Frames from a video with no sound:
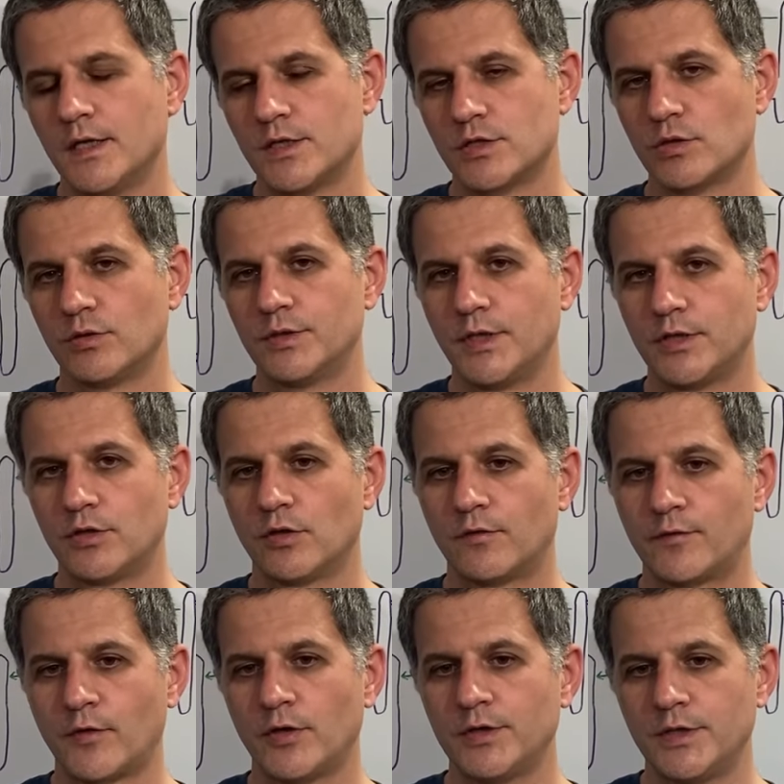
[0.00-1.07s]
so that your
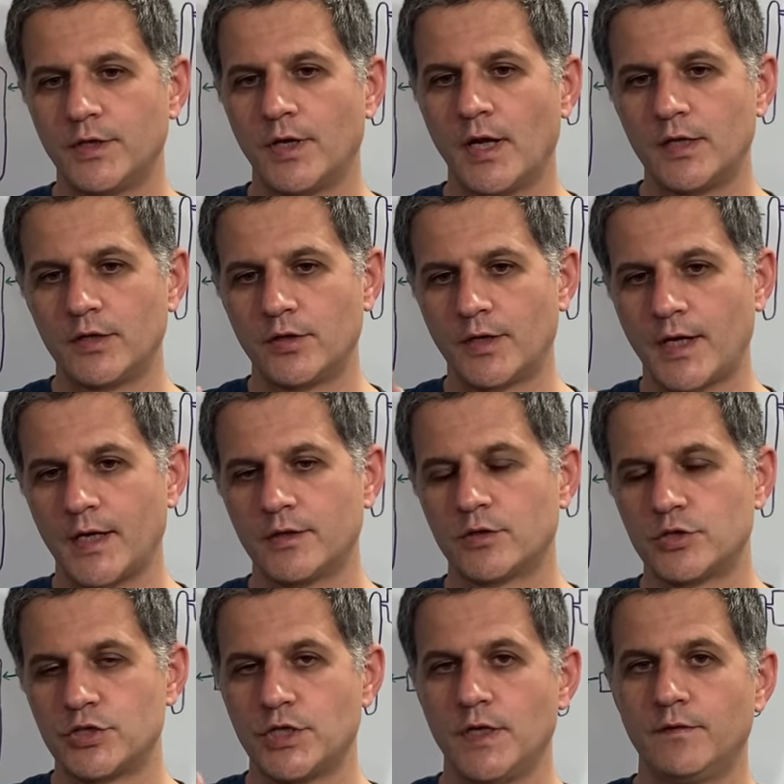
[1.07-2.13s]
front derailleur
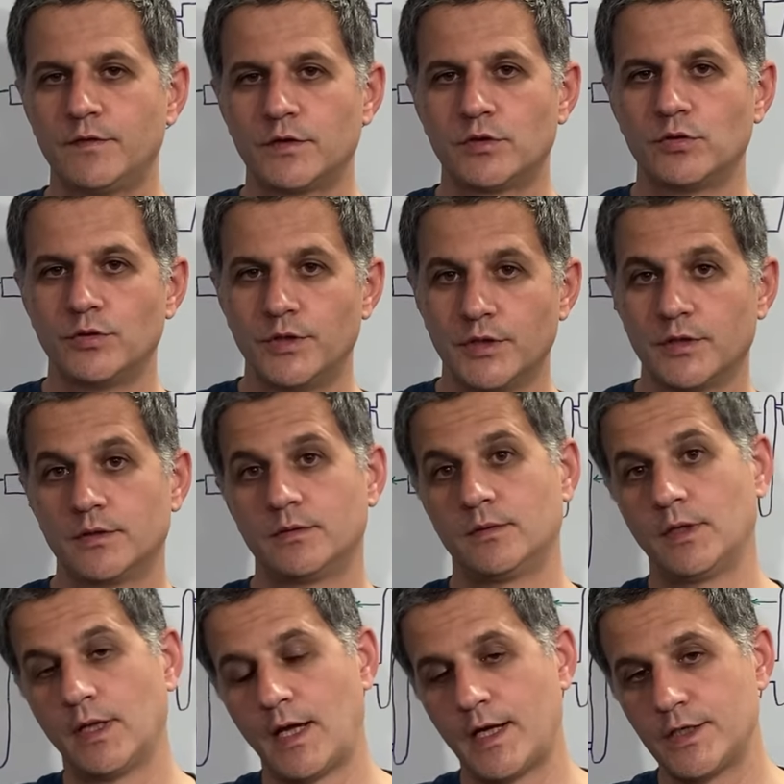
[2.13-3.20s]
cannot shift to the
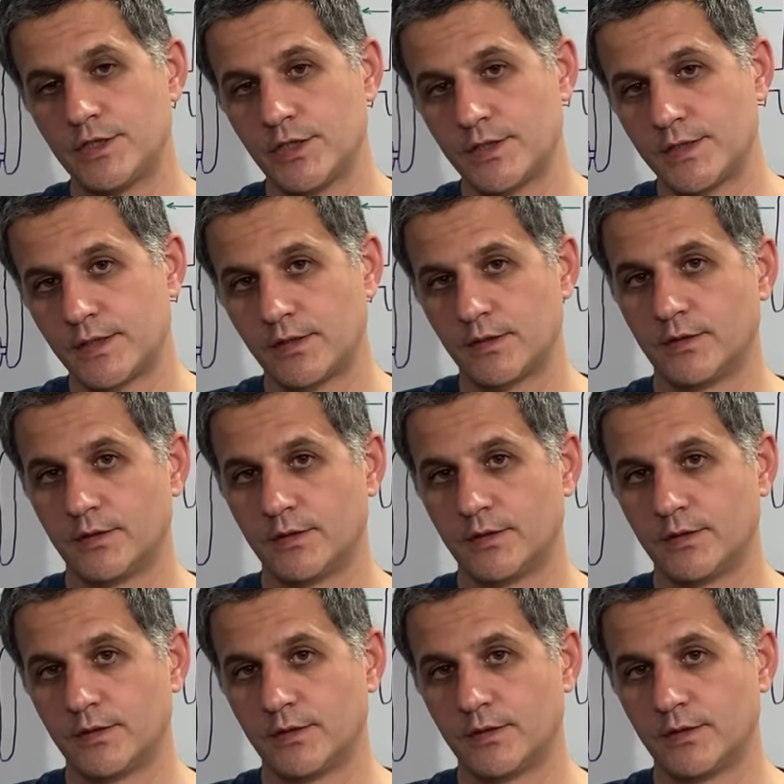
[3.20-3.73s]
largest,